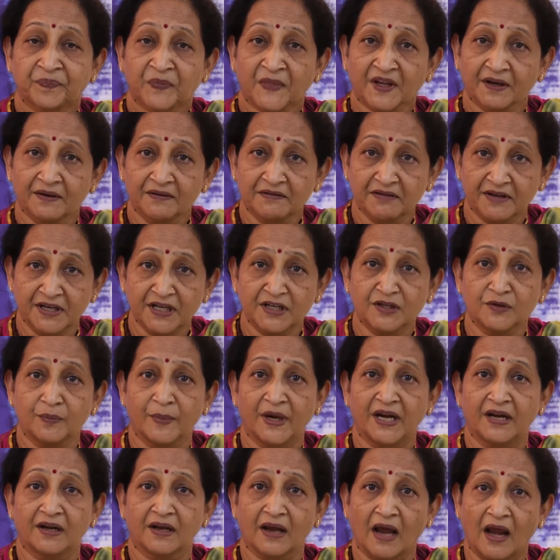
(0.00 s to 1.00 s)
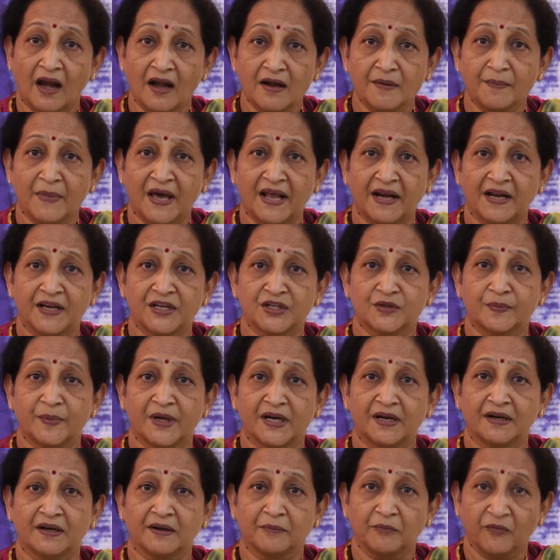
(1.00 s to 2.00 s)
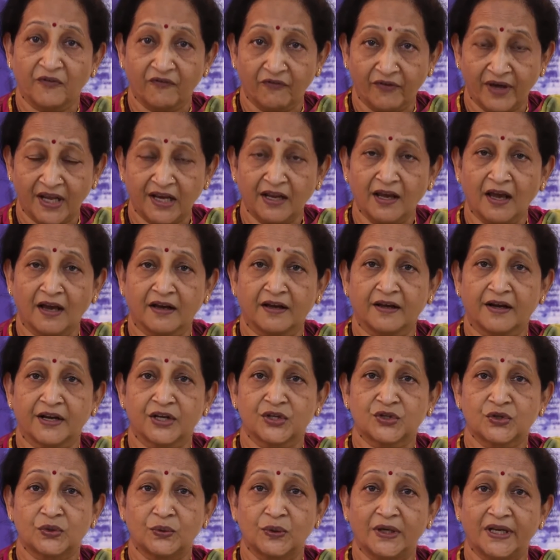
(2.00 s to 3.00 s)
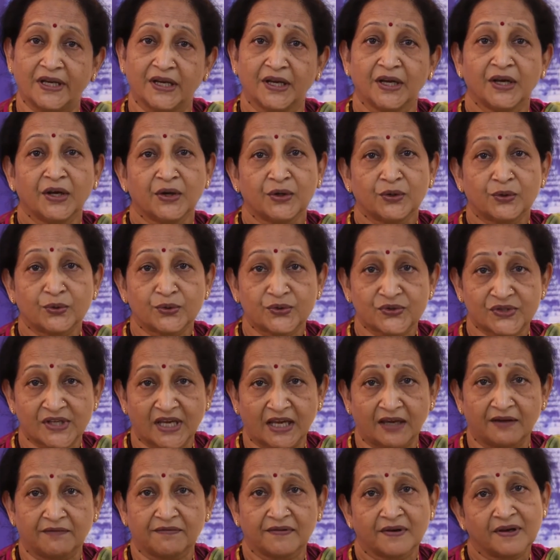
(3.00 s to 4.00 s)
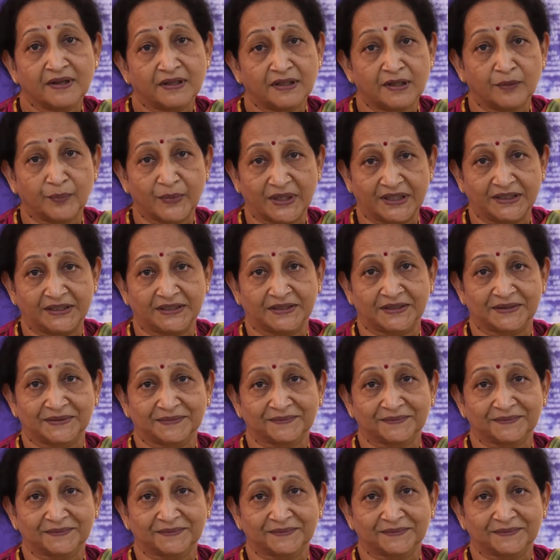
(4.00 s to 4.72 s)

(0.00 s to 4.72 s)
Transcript: um, treatment and management very aggressively to save the mother.